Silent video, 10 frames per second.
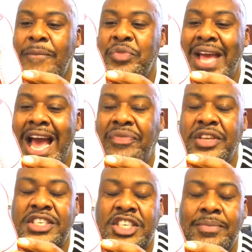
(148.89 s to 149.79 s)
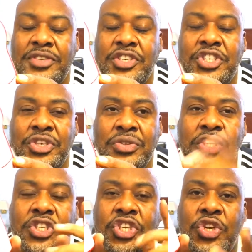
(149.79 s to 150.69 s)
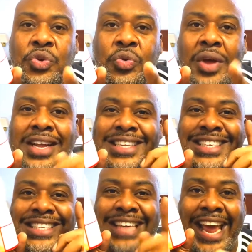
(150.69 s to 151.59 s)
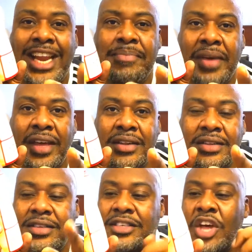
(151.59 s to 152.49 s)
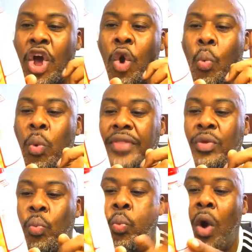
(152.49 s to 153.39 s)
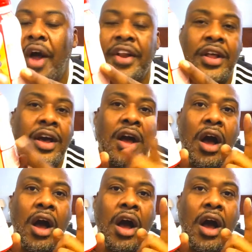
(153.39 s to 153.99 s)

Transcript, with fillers: You have to substitute two daily meals with one